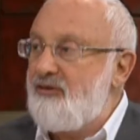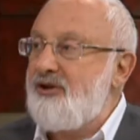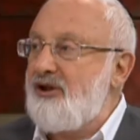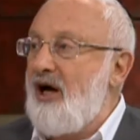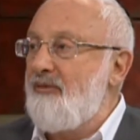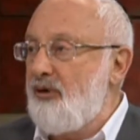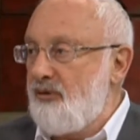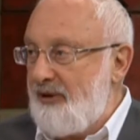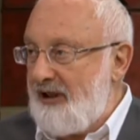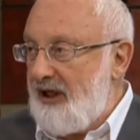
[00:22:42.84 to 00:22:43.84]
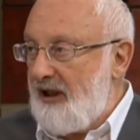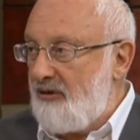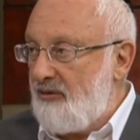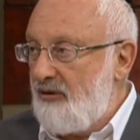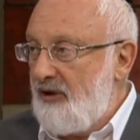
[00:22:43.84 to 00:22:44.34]
attitude?
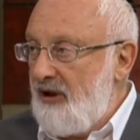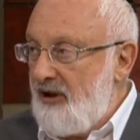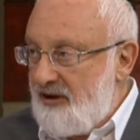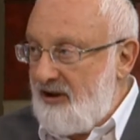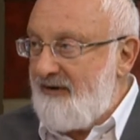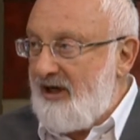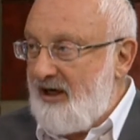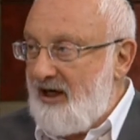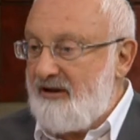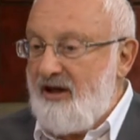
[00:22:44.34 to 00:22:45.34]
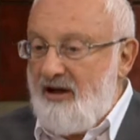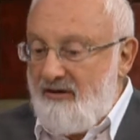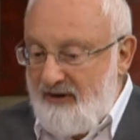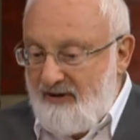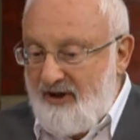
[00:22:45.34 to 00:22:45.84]
Because this is a
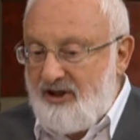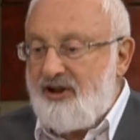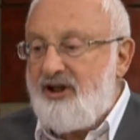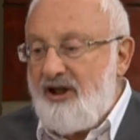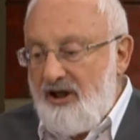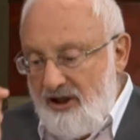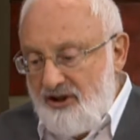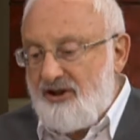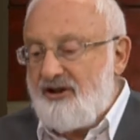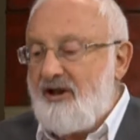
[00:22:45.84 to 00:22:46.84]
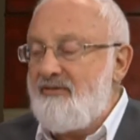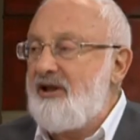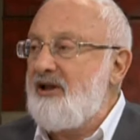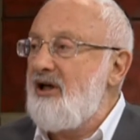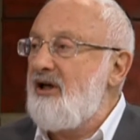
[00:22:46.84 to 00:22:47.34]
game and we agreed between
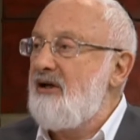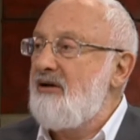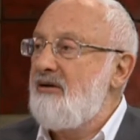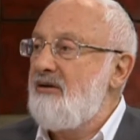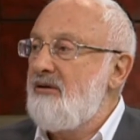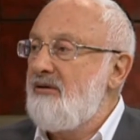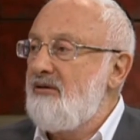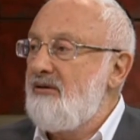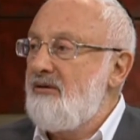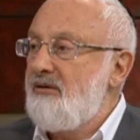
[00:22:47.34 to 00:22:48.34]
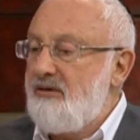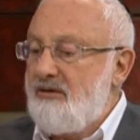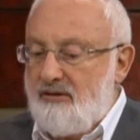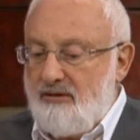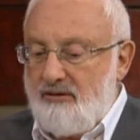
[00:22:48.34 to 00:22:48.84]
us. And the second thing,
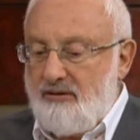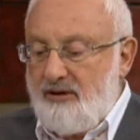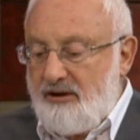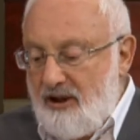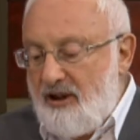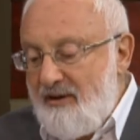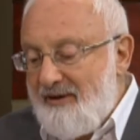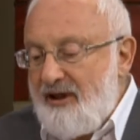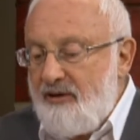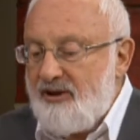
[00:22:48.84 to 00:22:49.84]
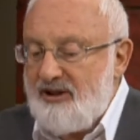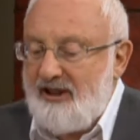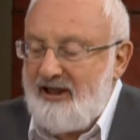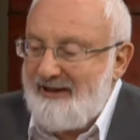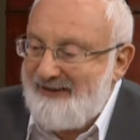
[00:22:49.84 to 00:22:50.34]
that it's always like that.
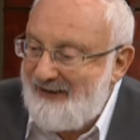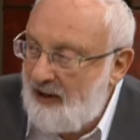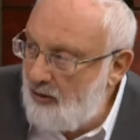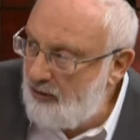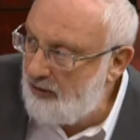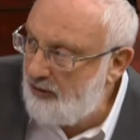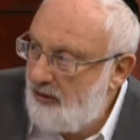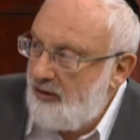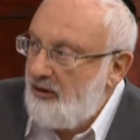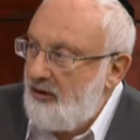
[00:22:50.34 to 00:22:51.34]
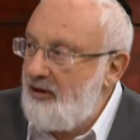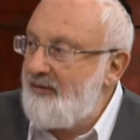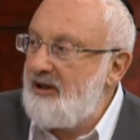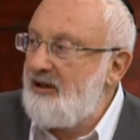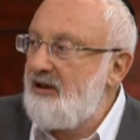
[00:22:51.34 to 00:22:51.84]
Why?
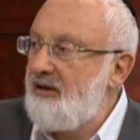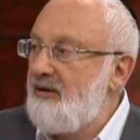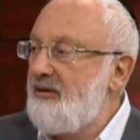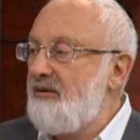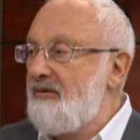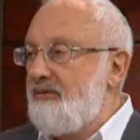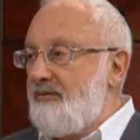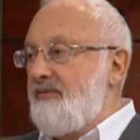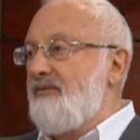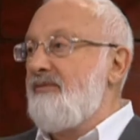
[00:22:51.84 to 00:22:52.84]
Because if I play it right,